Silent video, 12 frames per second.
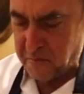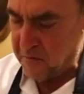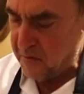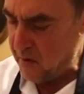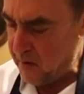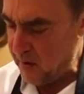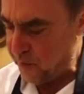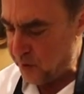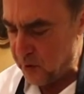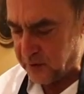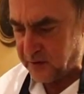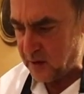very
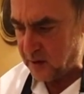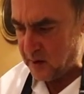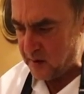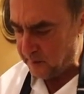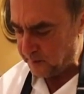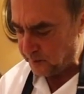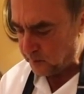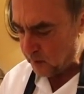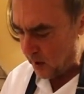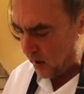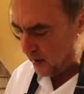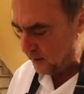few seed,
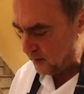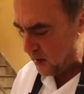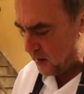and